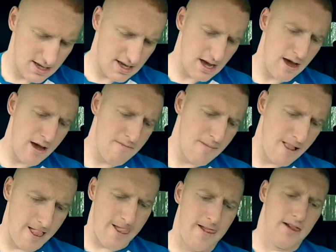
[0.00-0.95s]

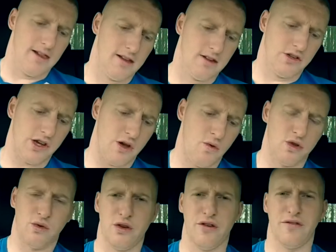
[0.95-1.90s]
So what
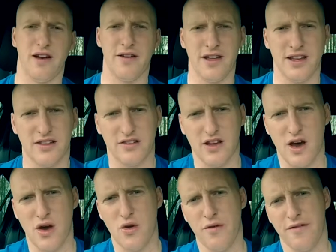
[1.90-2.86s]
do I do for a living?
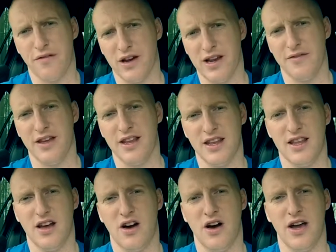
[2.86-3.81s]
So for a living,
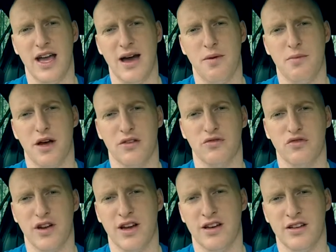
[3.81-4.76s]
I am a personal
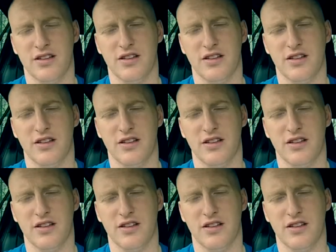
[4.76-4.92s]
trainer.